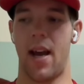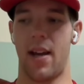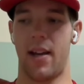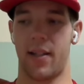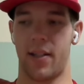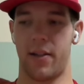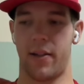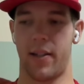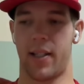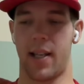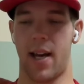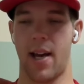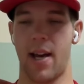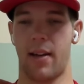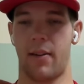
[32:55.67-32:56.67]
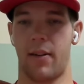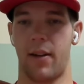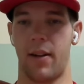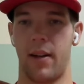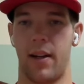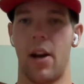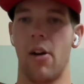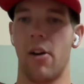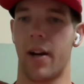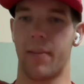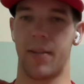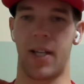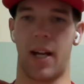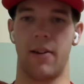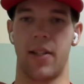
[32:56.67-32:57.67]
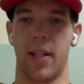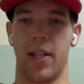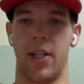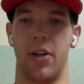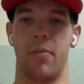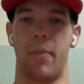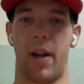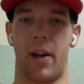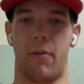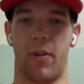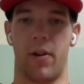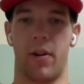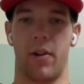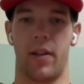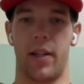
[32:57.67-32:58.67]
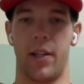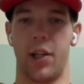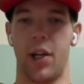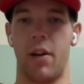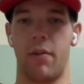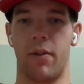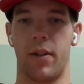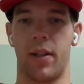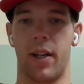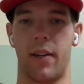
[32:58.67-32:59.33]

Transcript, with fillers: Yeah, so it's like it all comes down to the dirt bike world in general.